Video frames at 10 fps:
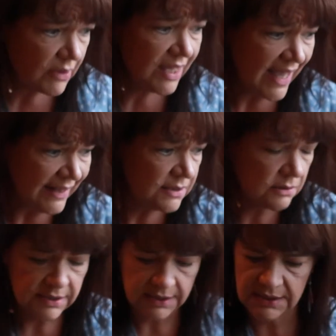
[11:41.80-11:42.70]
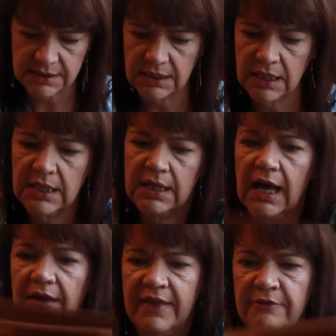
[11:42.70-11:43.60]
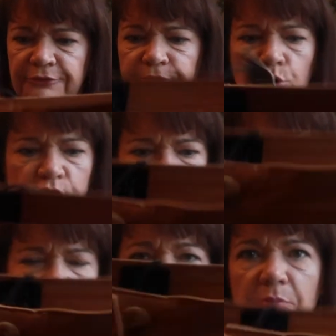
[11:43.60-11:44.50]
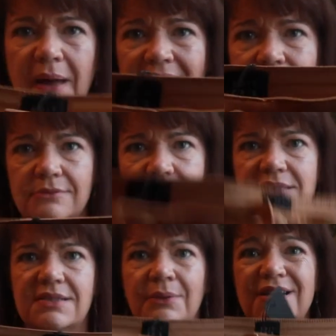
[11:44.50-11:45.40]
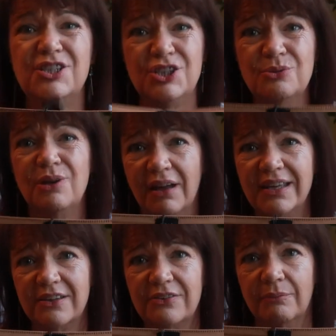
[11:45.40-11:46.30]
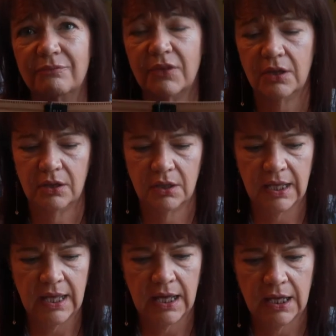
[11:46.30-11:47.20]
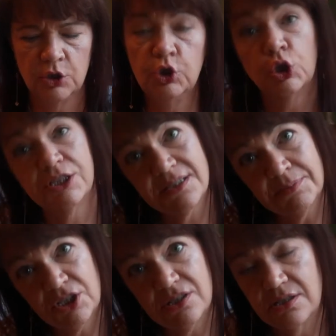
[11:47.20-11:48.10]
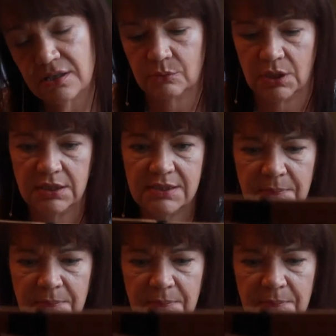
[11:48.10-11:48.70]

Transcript: Again, a size 16, and they're £45. Now, I do like them. Not as much as the other ones,